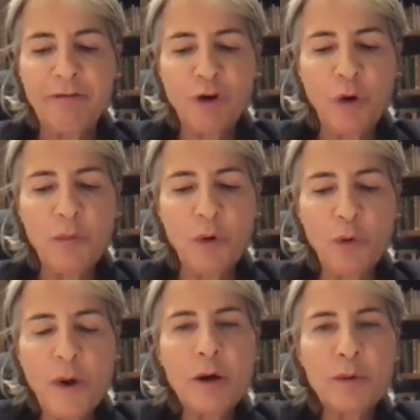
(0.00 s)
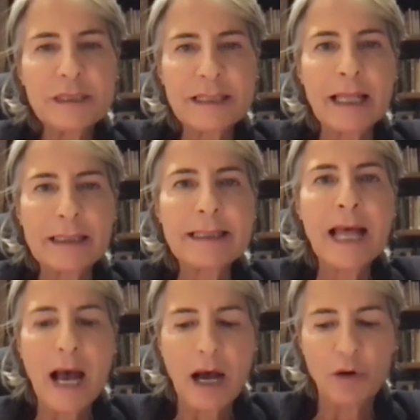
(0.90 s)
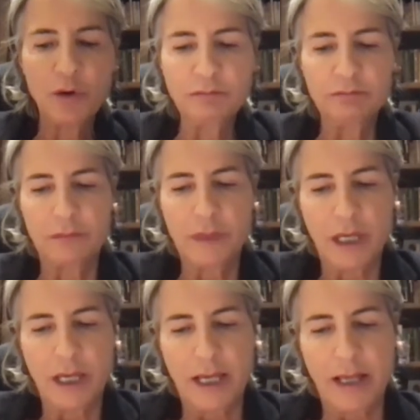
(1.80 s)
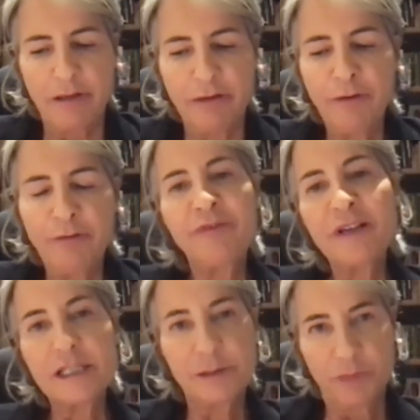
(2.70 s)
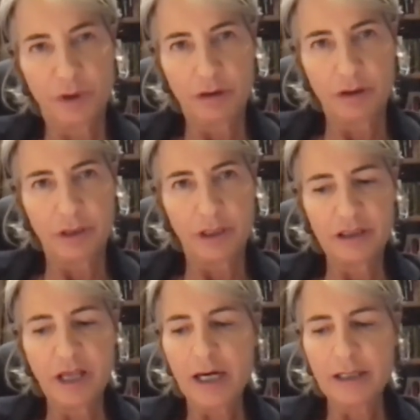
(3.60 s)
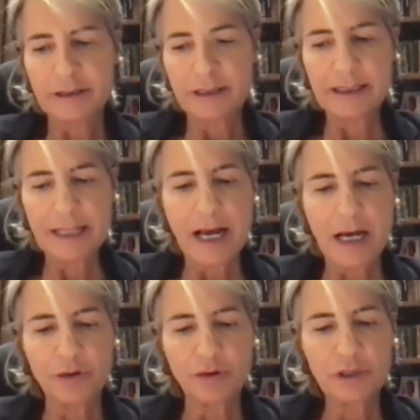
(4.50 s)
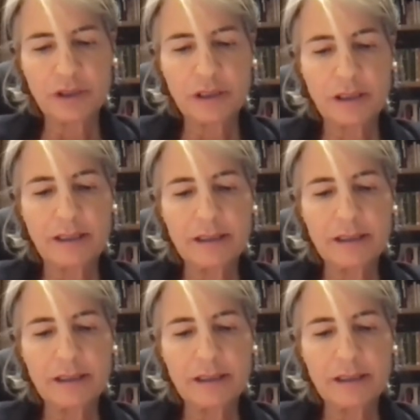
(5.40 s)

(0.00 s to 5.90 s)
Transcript: From where we stand now, the visible dark clouds